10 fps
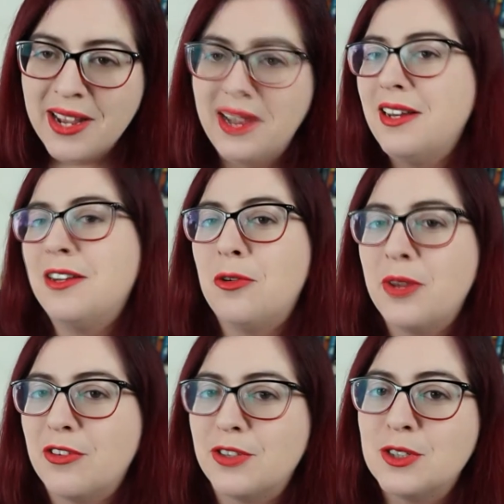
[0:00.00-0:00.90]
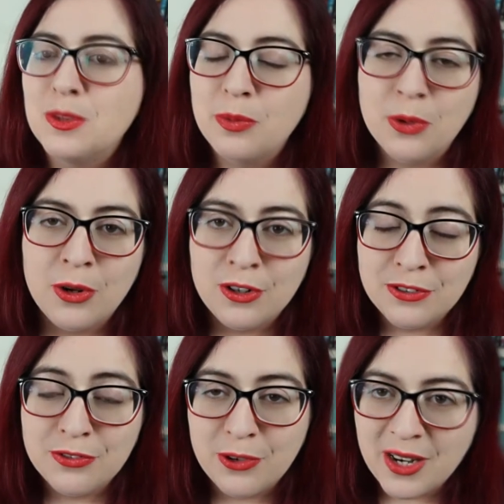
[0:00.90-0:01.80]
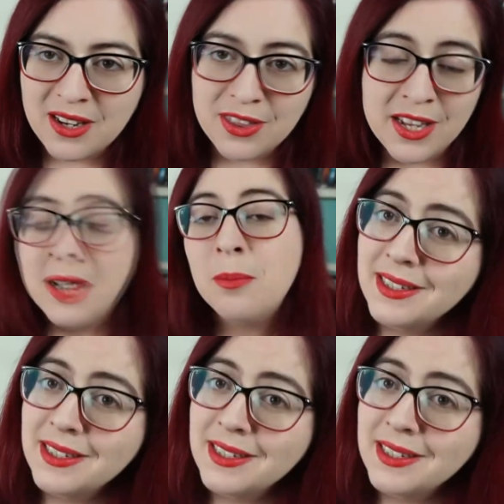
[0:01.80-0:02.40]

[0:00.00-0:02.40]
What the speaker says: a little bit of a spoiler-free thing.